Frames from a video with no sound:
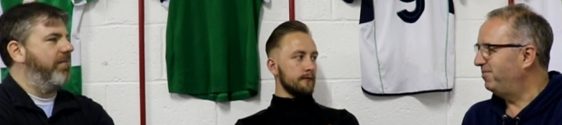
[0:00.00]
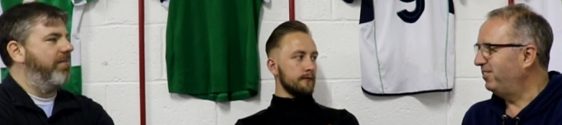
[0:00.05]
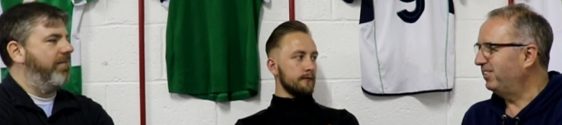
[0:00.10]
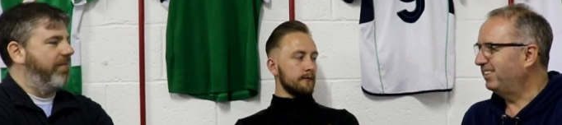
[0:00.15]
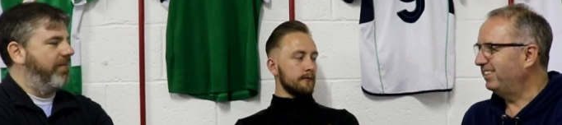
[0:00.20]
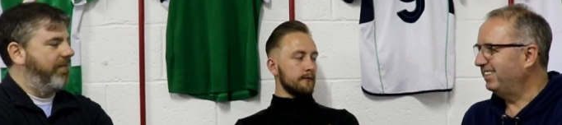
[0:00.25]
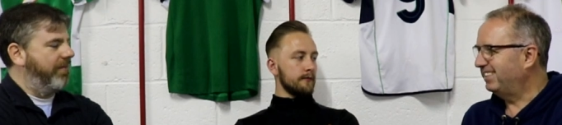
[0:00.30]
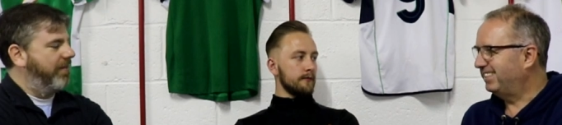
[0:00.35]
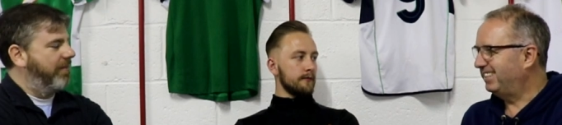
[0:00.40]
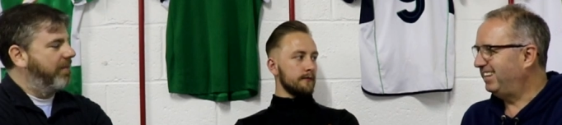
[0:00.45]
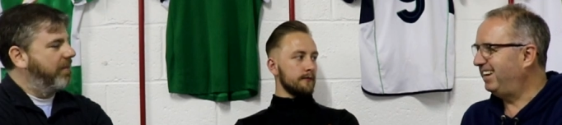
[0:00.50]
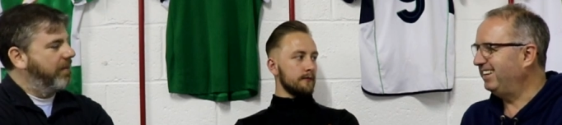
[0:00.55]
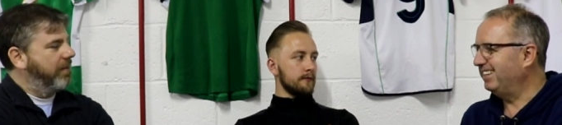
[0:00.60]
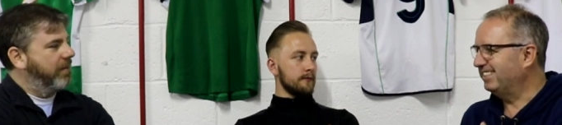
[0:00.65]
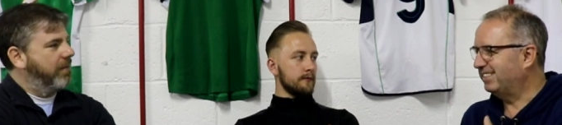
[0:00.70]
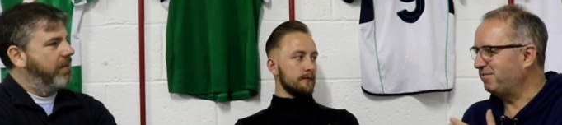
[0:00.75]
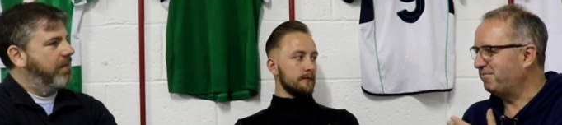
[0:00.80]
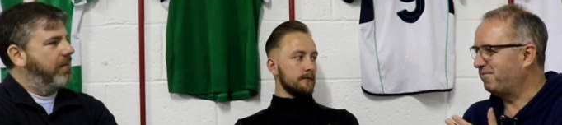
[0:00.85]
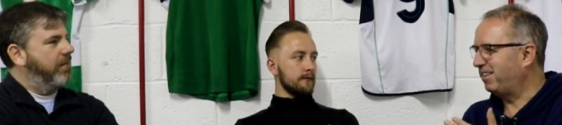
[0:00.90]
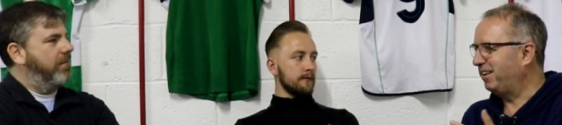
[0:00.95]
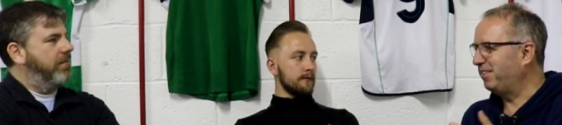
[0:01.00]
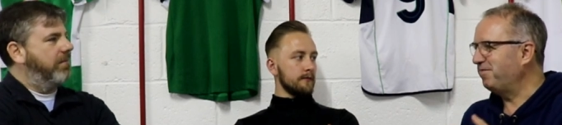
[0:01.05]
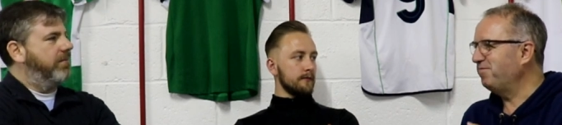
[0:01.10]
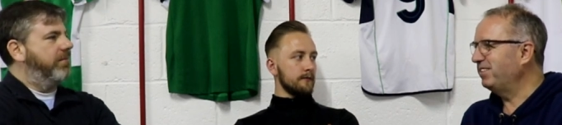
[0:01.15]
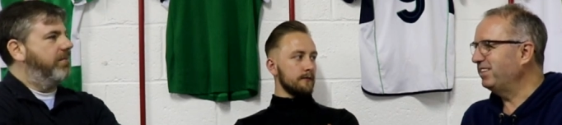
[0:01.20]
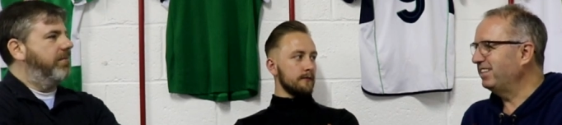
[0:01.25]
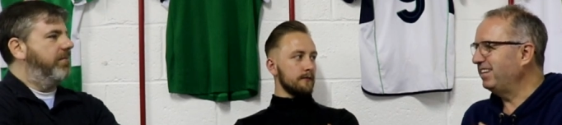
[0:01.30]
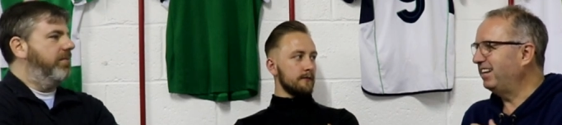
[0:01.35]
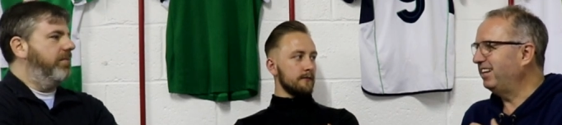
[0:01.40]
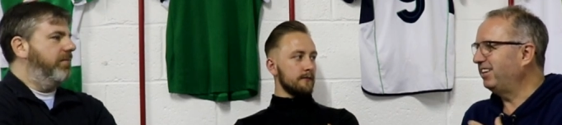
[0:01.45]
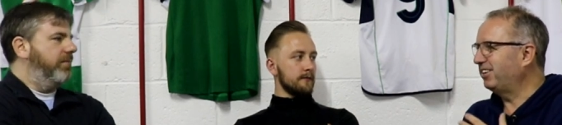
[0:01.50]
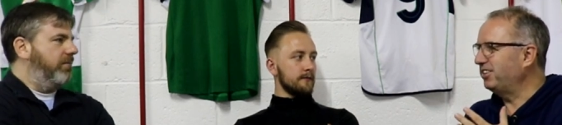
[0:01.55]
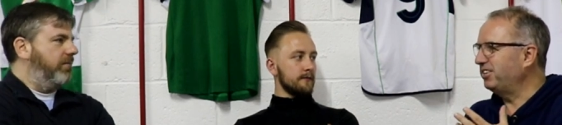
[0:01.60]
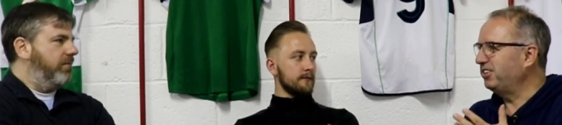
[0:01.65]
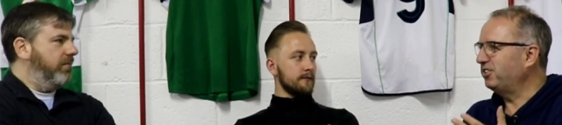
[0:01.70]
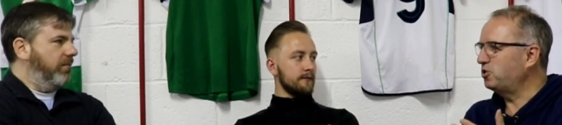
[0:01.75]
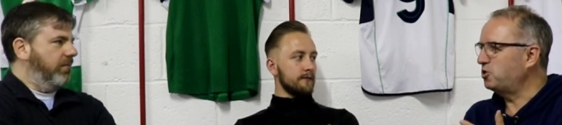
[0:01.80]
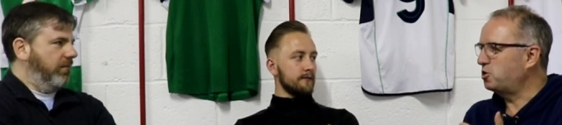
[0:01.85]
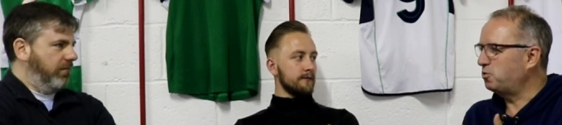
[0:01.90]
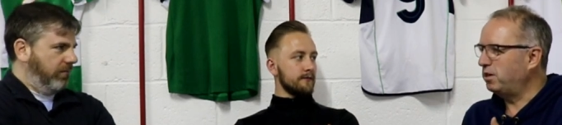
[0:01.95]
Speaker 1: but it's that's the problem with the, a lot of the
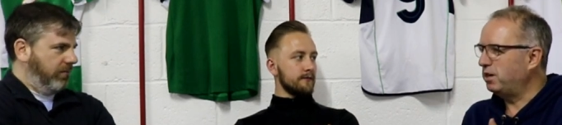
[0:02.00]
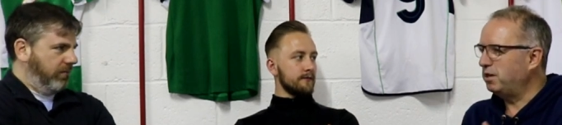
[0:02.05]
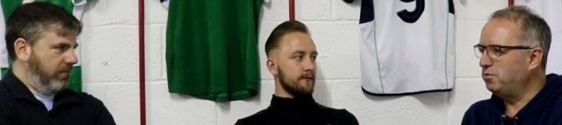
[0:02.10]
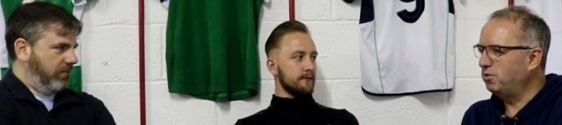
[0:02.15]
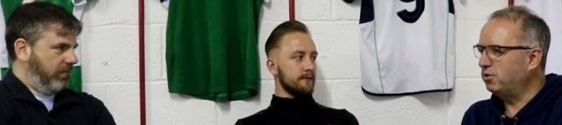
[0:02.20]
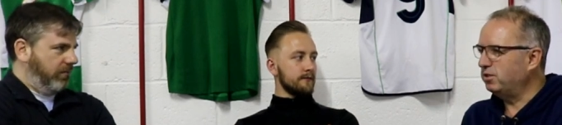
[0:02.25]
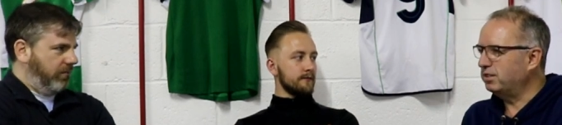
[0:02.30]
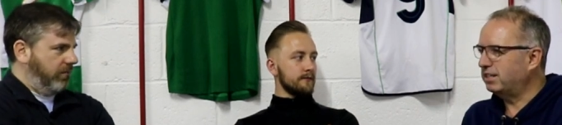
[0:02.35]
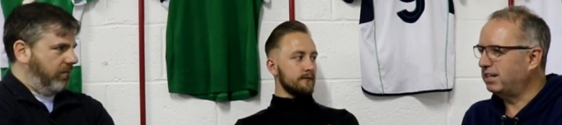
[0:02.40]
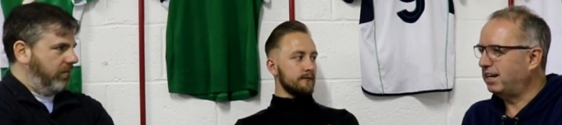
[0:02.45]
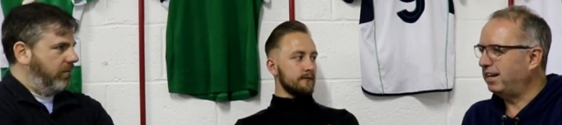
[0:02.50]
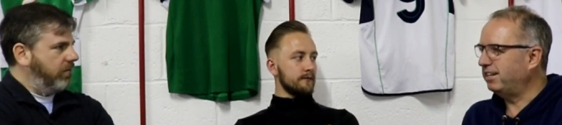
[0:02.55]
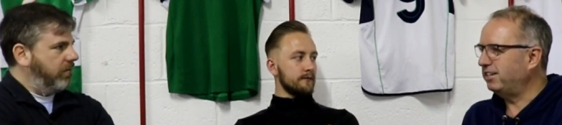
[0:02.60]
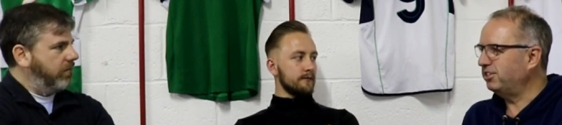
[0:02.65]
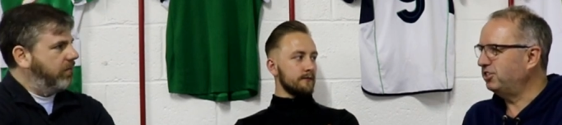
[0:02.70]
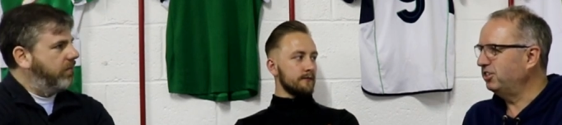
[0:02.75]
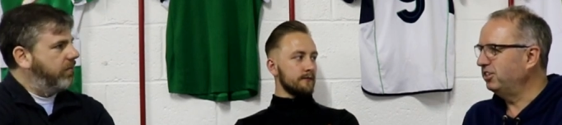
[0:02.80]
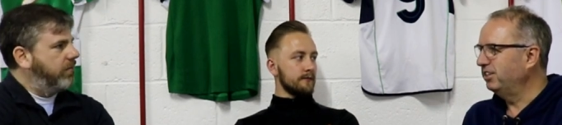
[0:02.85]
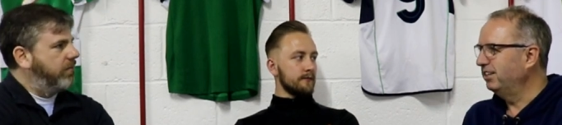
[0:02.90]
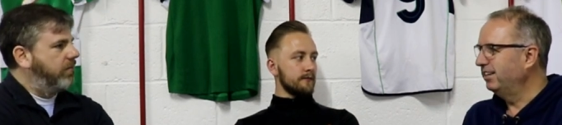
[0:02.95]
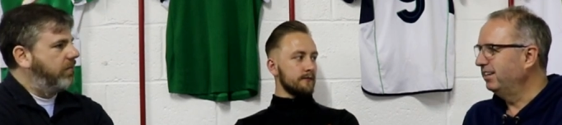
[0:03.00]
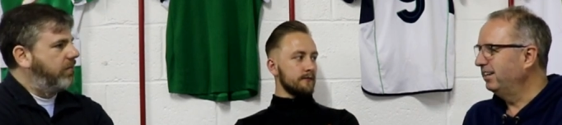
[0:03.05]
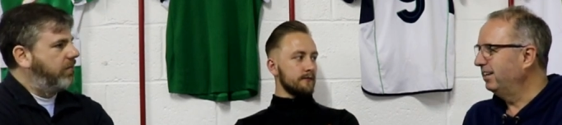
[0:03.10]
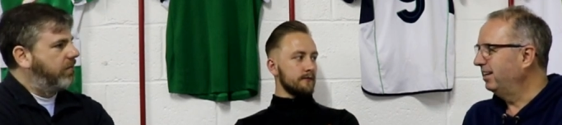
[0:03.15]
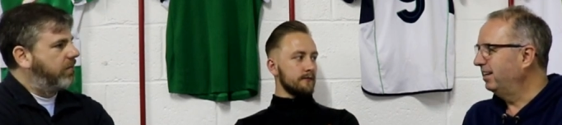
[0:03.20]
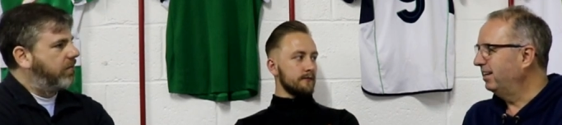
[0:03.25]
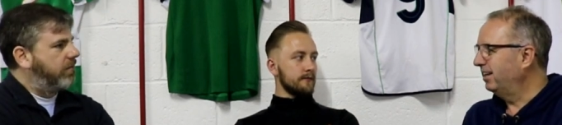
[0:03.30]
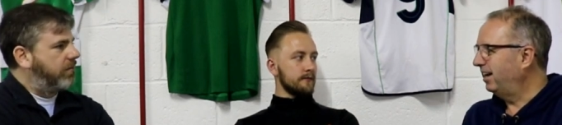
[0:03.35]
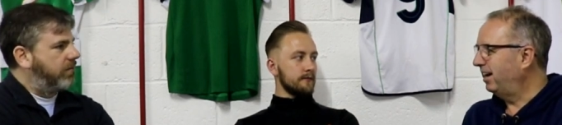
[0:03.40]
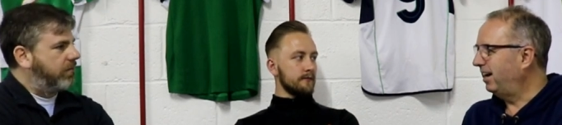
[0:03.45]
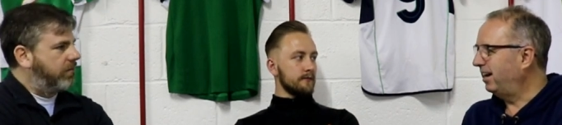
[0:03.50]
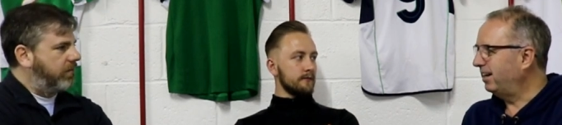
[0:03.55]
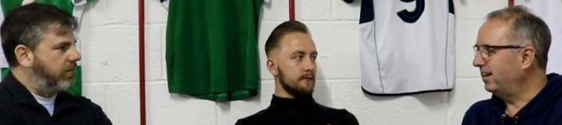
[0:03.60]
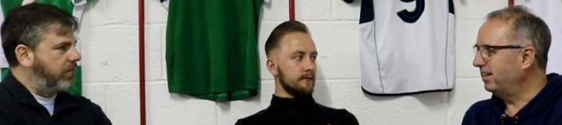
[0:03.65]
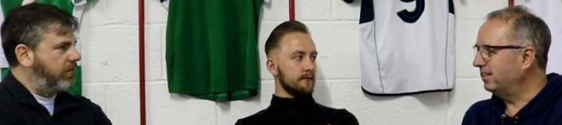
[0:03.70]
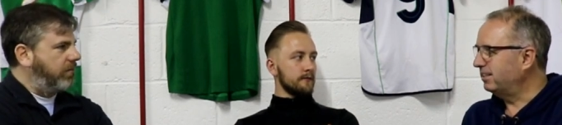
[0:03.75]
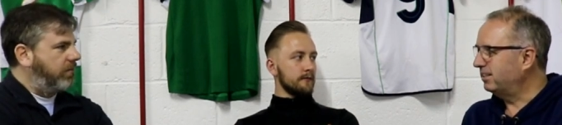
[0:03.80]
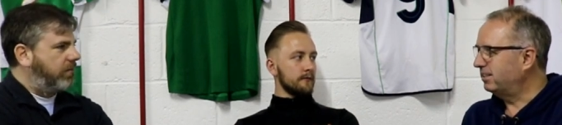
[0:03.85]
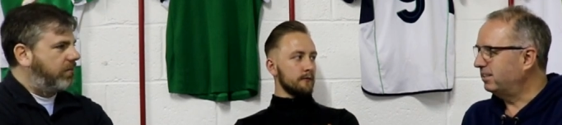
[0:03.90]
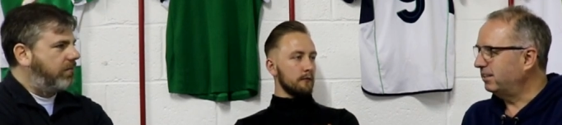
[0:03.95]
under twenty ones clash
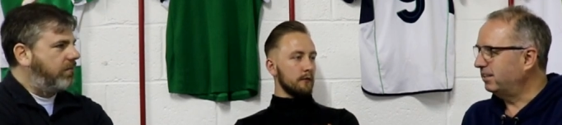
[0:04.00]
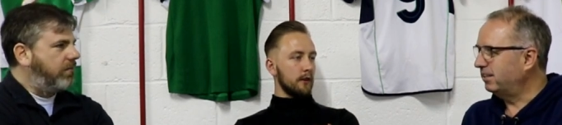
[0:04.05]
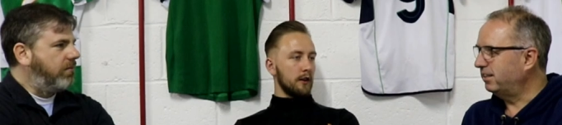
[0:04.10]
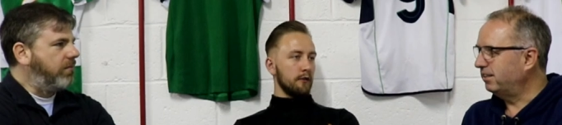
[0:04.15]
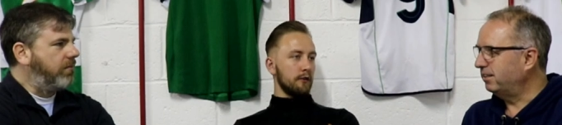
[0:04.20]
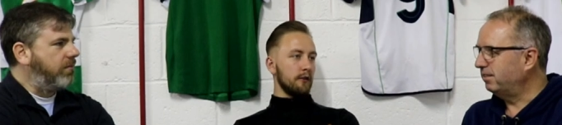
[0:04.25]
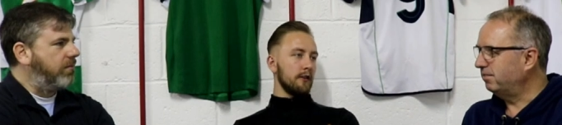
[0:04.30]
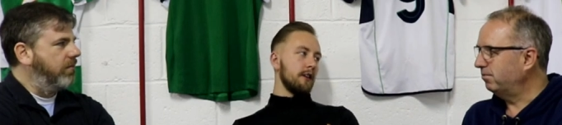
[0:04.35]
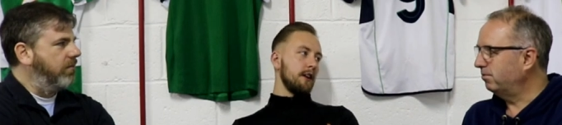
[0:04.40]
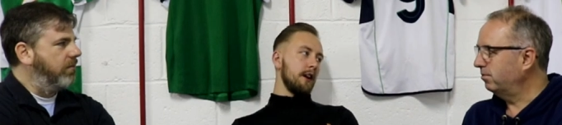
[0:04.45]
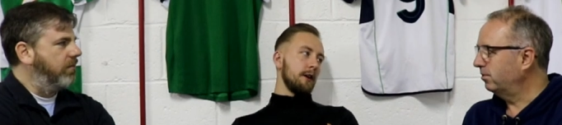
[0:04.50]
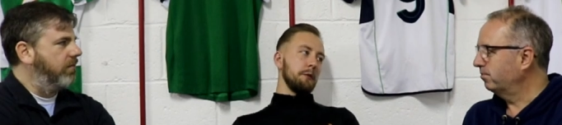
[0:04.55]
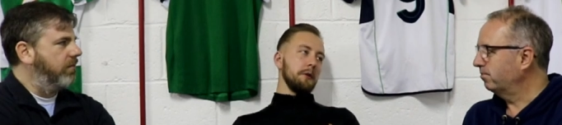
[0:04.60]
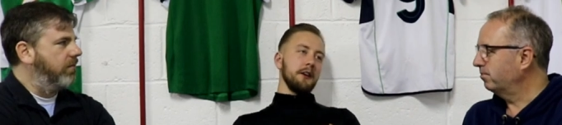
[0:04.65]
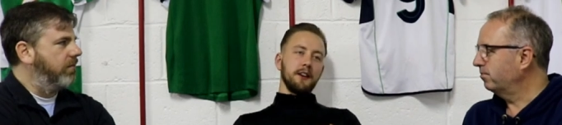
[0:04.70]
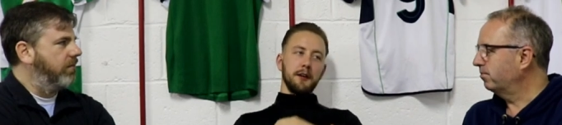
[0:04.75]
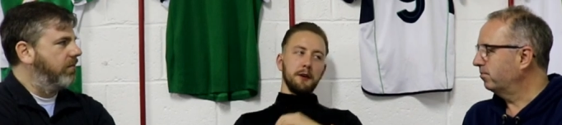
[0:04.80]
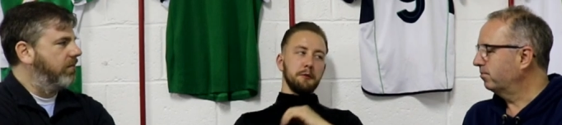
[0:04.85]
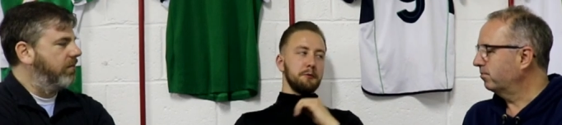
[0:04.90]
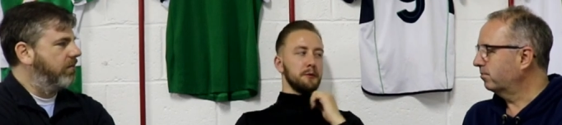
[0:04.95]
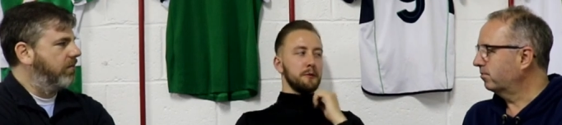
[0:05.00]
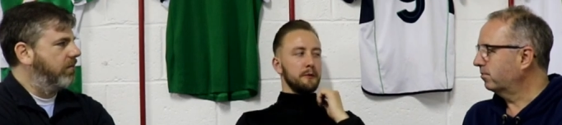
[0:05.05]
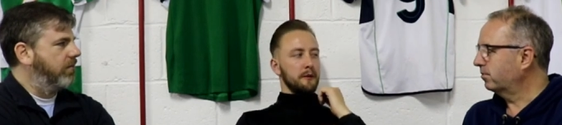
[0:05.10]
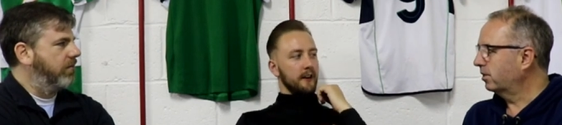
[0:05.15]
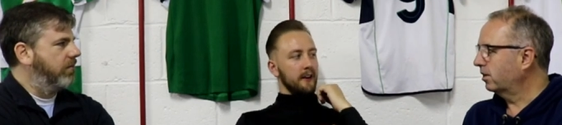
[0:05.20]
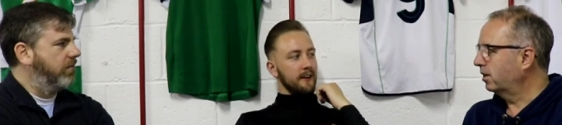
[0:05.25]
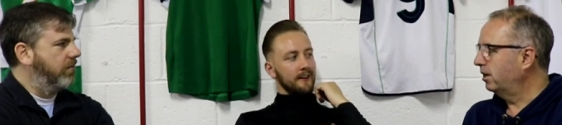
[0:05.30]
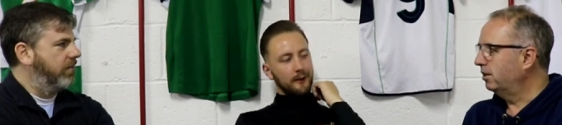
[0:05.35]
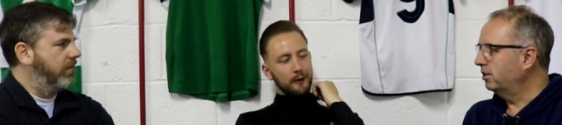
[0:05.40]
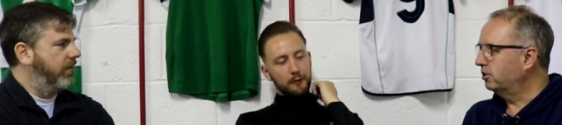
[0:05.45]
and uh, well, that, we'll keep you updated.